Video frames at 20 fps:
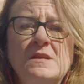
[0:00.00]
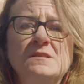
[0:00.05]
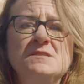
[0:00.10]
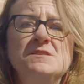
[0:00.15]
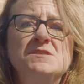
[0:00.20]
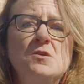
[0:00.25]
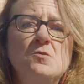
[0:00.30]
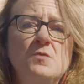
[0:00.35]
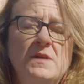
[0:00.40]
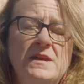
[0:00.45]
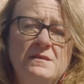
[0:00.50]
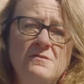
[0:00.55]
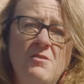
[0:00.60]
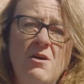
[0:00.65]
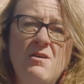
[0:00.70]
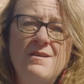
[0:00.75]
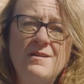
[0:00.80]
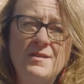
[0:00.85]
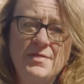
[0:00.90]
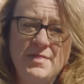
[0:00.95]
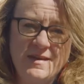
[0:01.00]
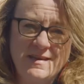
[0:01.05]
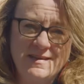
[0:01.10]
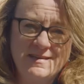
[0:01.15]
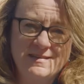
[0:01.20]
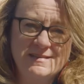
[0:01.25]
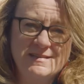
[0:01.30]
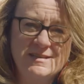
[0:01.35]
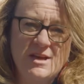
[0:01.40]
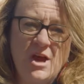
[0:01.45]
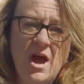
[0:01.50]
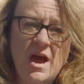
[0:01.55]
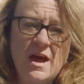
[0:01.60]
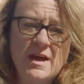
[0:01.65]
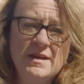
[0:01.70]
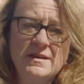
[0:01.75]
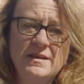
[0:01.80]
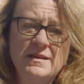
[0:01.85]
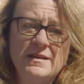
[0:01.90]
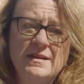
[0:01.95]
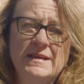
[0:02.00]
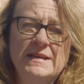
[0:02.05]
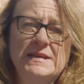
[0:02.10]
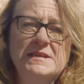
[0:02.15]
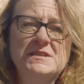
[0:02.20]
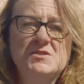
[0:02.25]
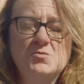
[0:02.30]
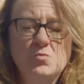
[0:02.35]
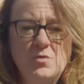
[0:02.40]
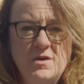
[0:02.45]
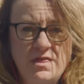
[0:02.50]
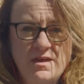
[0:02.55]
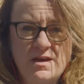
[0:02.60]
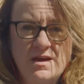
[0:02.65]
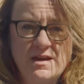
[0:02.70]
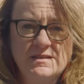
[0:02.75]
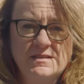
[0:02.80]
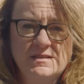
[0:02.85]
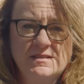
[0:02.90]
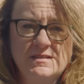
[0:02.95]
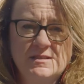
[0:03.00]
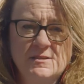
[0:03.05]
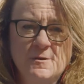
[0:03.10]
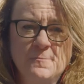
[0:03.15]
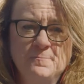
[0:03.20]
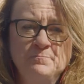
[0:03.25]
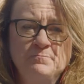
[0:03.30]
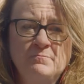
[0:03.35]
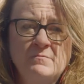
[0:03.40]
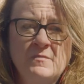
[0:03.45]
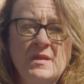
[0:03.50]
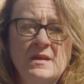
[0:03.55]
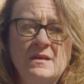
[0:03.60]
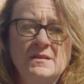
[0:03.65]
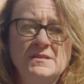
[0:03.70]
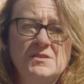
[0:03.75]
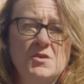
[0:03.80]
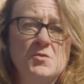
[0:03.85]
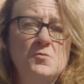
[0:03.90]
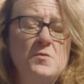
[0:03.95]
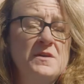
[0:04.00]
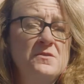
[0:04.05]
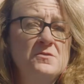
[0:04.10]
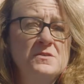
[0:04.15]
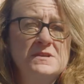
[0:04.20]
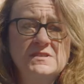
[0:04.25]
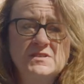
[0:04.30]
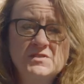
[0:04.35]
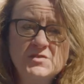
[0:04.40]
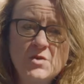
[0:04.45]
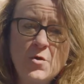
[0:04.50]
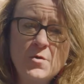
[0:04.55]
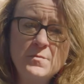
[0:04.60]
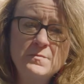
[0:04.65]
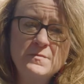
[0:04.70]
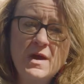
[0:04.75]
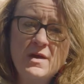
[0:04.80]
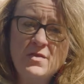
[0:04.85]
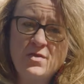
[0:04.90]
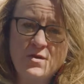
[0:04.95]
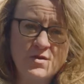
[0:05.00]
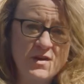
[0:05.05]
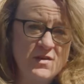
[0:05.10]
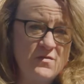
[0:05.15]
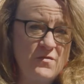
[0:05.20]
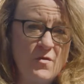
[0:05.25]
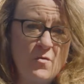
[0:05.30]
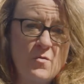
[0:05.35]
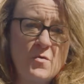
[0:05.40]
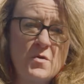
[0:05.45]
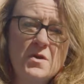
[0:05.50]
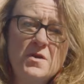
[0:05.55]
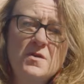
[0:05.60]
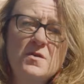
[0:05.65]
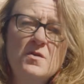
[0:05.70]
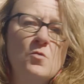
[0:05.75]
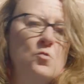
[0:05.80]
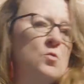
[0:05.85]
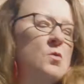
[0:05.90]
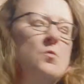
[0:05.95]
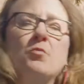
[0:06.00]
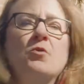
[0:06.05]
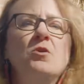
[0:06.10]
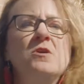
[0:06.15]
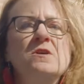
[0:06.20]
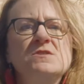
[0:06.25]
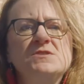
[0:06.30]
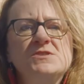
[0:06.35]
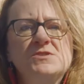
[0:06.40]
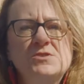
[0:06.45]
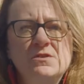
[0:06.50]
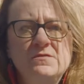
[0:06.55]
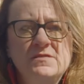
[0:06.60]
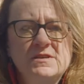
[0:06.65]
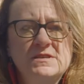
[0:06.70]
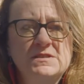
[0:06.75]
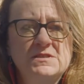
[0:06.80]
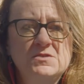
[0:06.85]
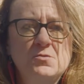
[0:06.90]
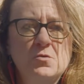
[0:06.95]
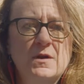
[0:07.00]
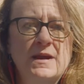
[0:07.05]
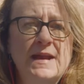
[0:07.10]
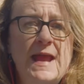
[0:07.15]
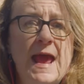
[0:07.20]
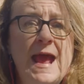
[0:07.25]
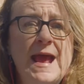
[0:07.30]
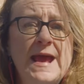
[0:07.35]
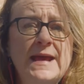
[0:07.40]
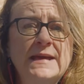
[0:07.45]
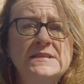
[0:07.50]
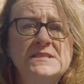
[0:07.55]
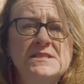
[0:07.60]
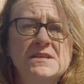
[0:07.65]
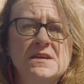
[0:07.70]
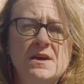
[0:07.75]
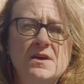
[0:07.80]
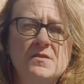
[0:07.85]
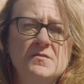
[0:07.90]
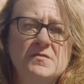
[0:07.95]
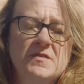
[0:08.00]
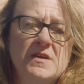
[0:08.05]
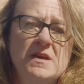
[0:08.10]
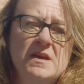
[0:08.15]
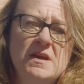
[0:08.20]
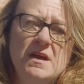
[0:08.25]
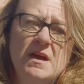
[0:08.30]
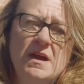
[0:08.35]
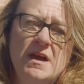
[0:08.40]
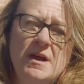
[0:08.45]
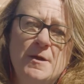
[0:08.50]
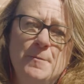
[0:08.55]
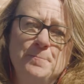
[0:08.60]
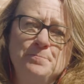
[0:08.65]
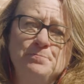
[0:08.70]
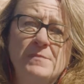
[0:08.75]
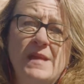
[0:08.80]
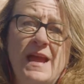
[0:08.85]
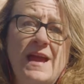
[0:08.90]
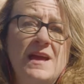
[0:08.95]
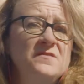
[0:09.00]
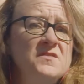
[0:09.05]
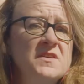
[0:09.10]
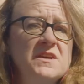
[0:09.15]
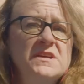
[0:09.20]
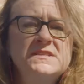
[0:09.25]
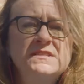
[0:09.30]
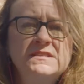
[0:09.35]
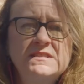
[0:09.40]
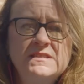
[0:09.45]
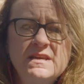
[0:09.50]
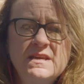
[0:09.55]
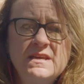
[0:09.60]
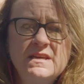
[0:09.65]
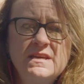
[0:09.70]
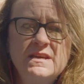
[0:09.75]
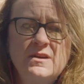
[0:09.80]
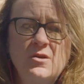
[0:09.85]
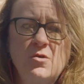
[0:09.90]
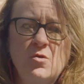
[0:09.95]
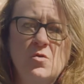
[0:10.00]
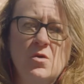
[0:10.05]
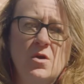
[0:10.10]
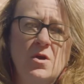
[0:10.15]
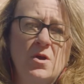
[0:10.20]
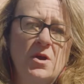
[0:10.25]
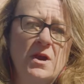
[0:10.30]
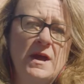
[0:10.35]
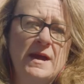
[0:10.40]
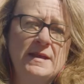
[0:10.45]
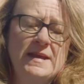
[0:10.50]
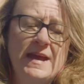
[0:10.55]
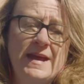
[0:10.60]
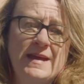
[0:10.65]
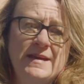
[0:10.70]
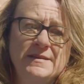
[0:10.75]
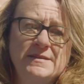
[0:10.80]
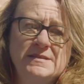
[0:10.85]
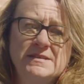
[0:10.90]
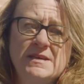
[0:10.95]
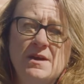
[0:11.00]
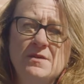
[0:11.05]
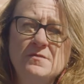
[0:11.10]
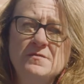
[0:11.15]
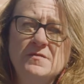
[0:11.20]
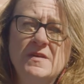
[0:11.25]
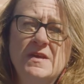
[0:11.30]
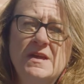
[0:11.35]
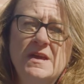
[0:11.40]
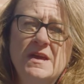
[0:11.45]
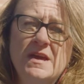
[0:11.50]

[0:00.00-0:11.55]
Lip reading: So in all things, God is with us. So whether it's Psalm 34 or prayer service or an act of advocacy or an act of